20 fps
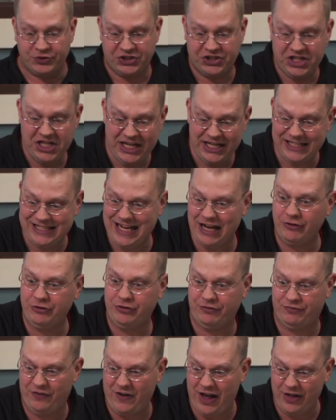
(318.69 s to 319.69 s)
sneezed out
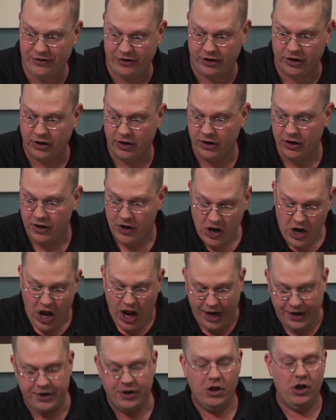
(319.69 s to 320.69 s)
the father.
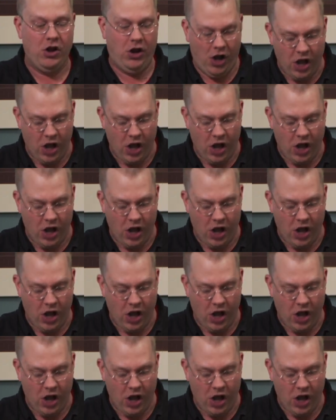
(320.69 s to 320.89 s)
And